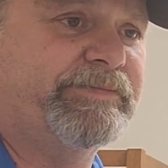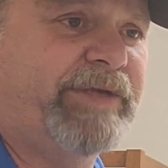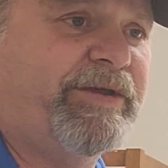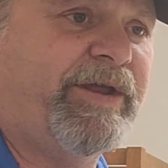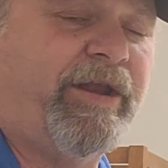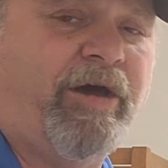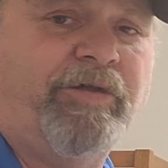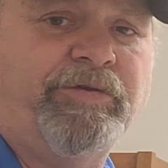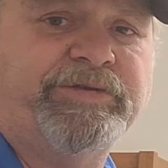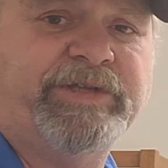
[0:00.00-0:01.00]
Now, not
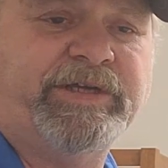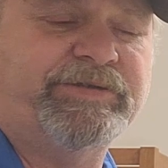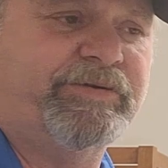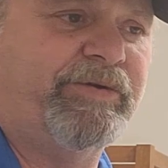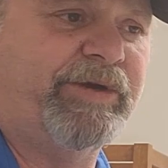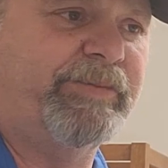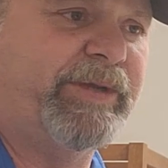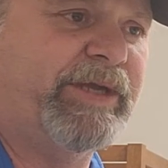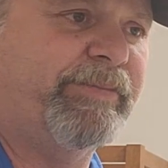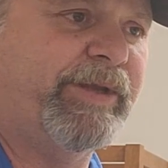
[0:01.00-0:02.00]
all those things are going to be
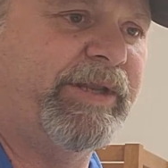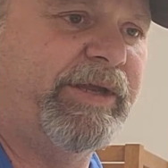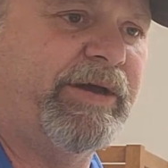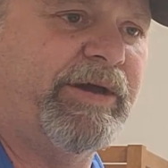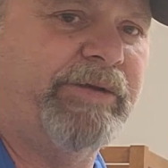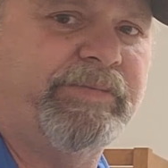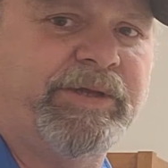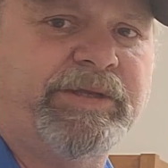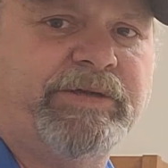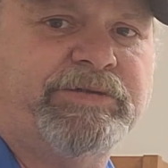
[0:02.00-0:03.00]
completely gone,
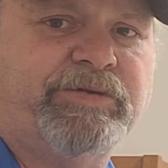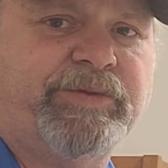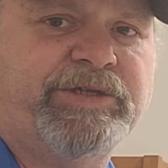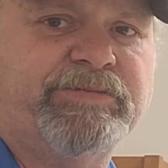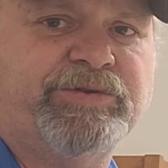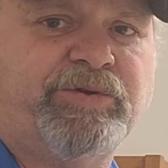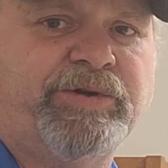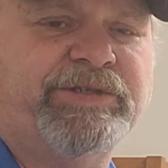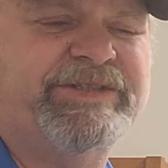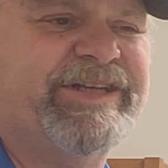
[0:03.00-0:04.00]
but there's going to be some
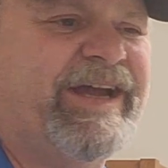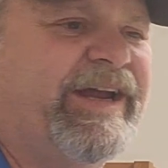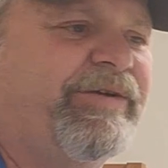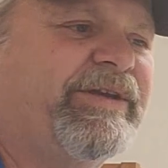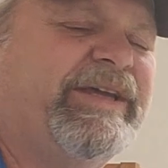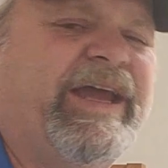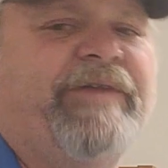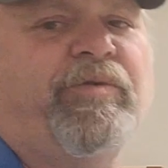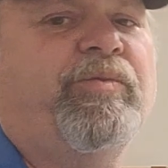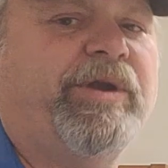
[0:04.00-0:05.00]
shortages, and I guarantee
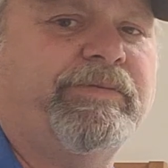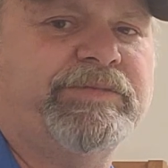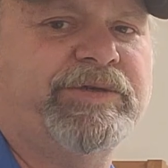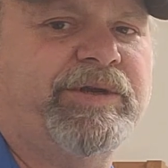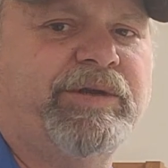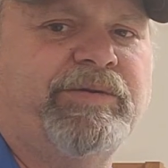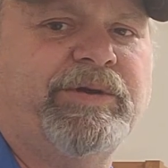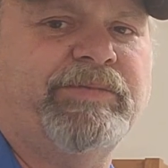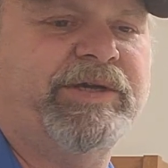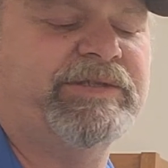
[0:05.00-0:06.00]
every one of them is going to go
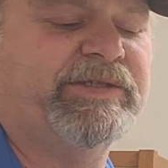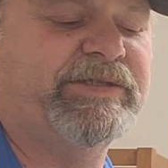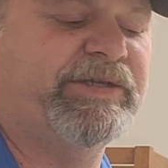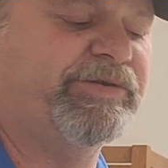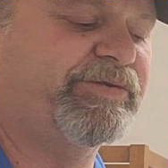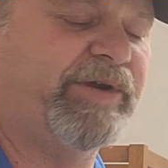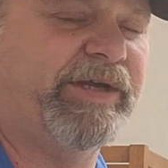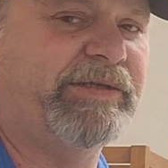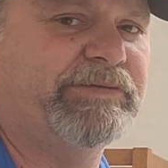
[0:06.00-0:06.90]
up because this interest rate